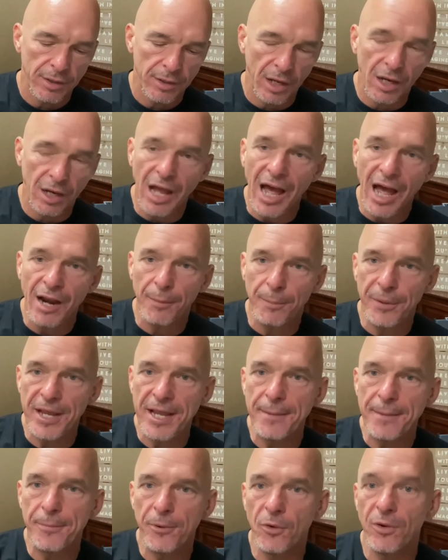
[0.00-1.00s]
a lot of
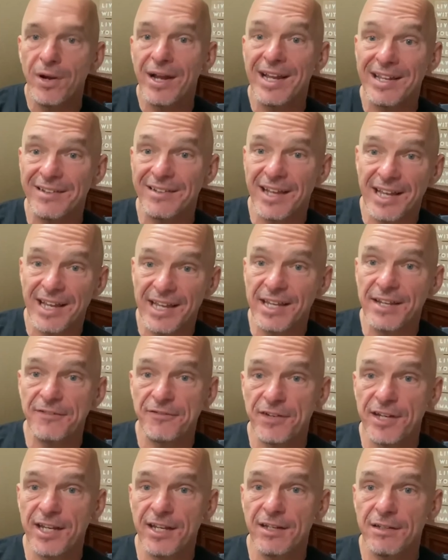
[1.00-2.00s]
people in the
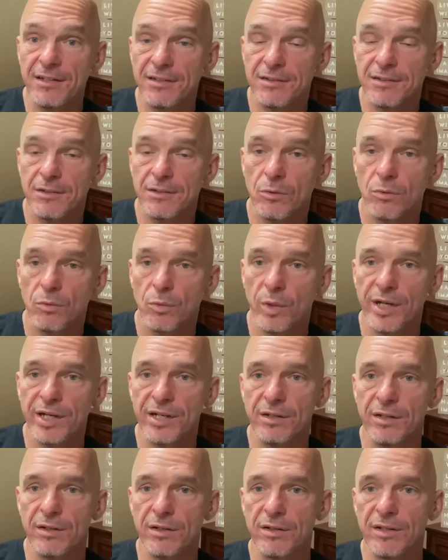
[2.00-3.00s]
evening
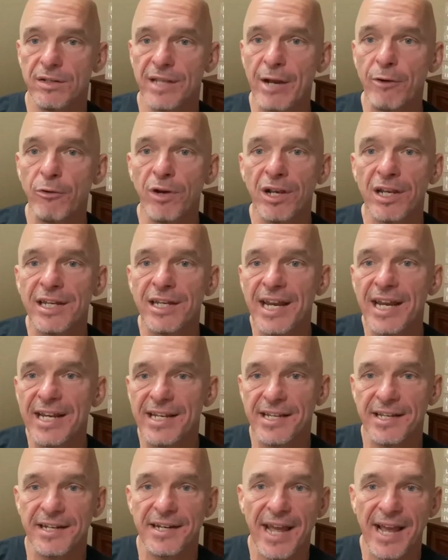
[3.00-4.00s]
when they really
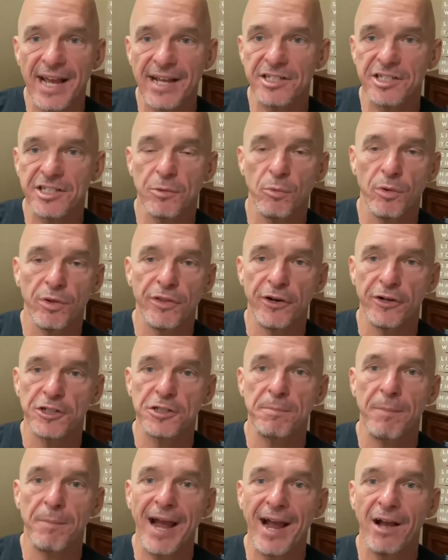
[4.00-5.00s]
need connection with their
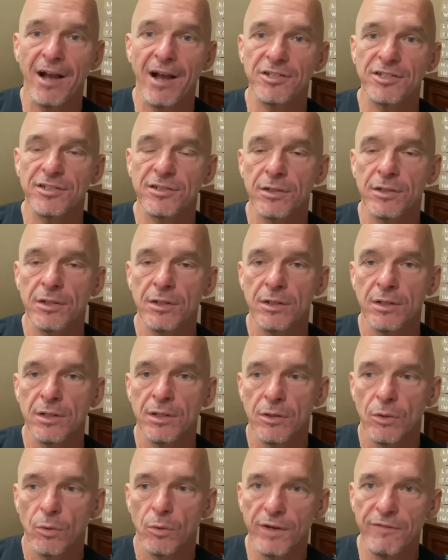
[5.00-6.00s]
spouse,
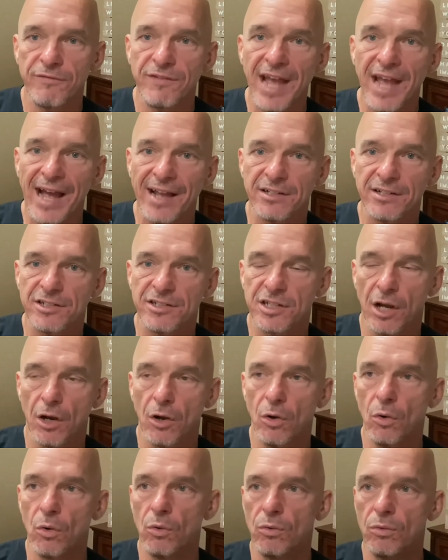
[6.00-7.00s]
we've gotten
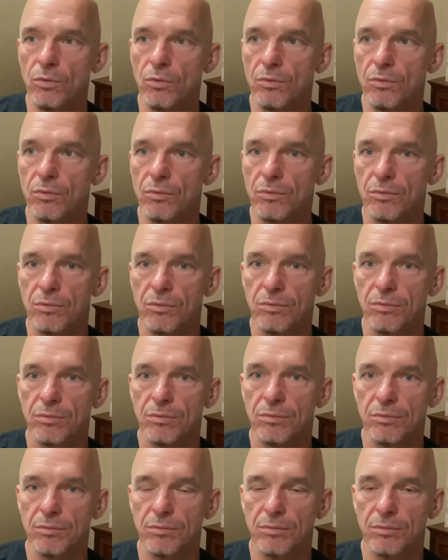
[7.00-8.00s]
so
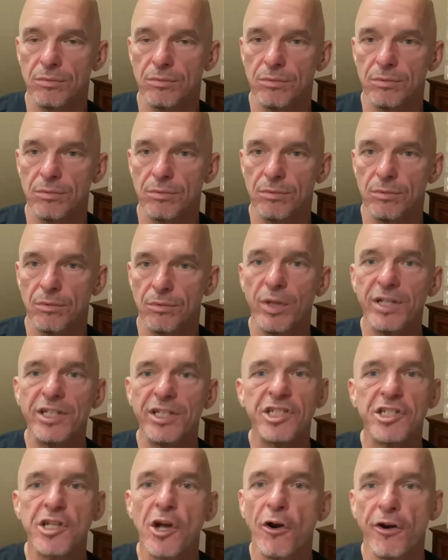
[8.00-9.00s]
we
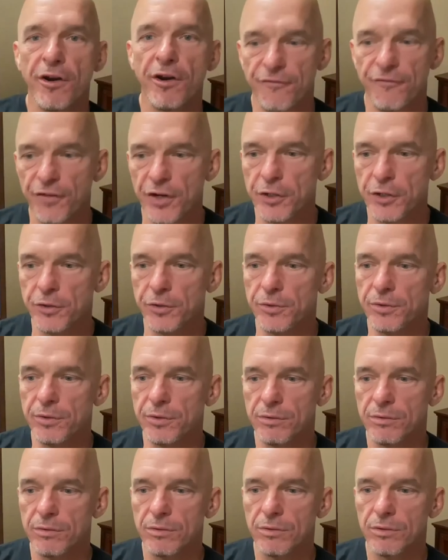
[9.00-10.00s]
just turn to food.
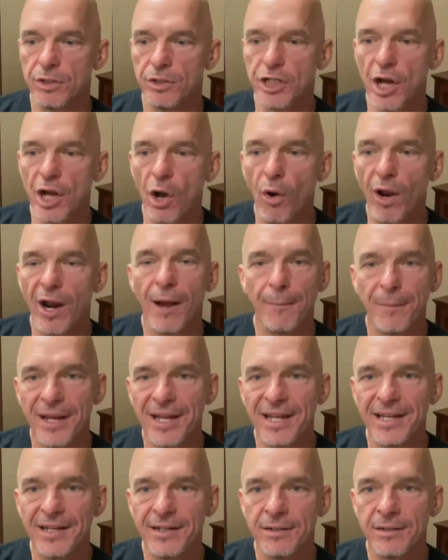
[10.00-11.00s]
You know what I
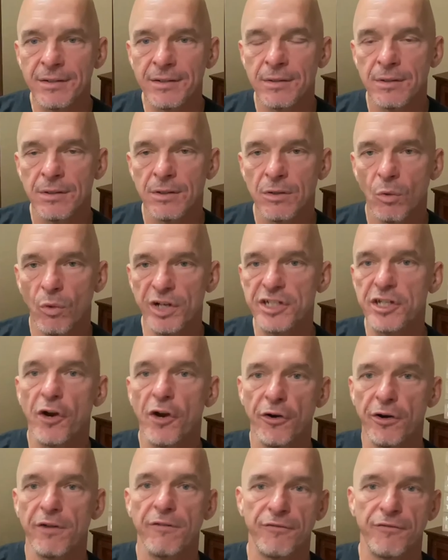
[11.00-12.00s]
mean? We
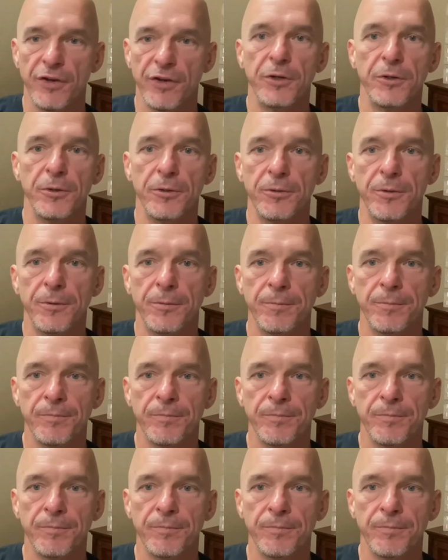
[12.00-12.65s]
turn to food.